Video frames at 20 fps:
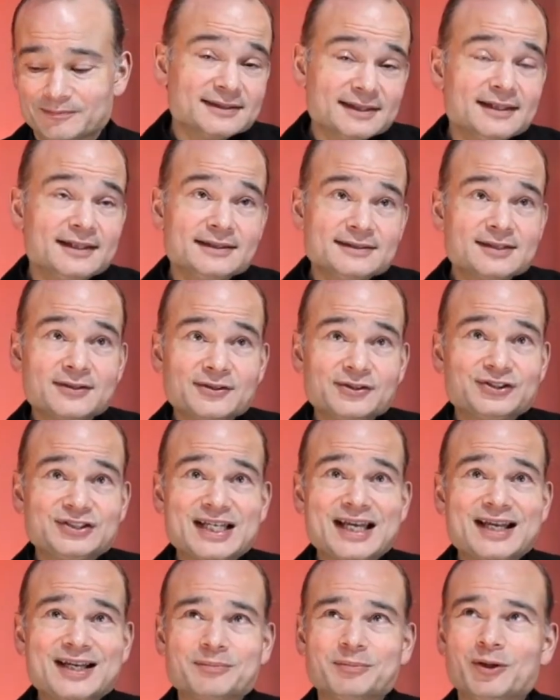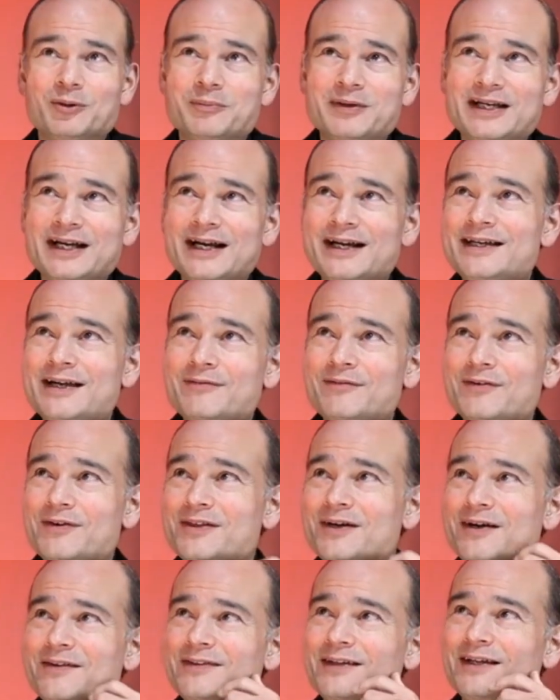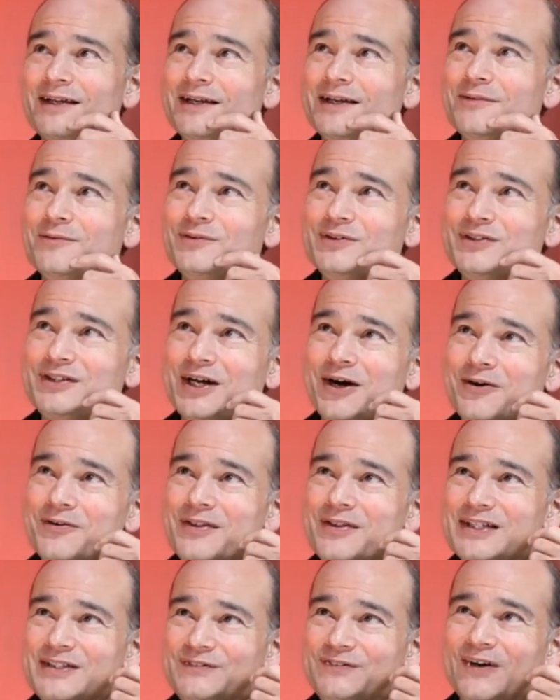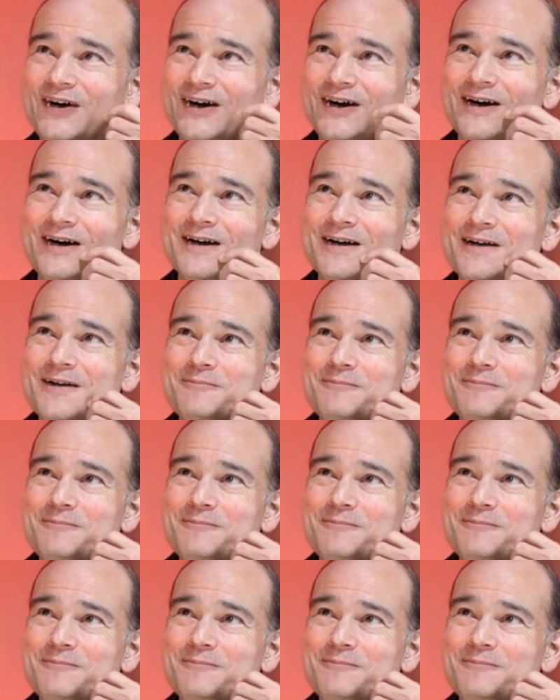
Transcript: It's understandable, but I never thought that they would go this far